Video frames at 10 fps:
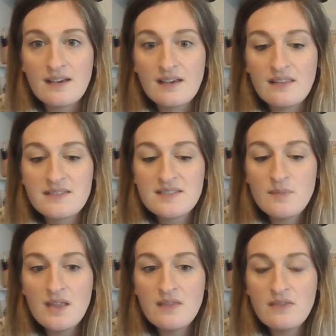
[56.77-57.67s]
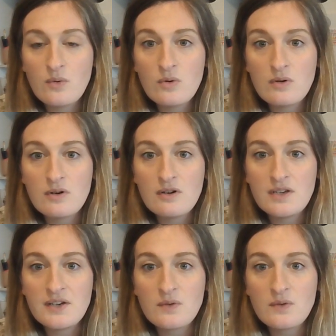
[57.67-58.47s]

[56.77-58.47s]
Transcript: this month or,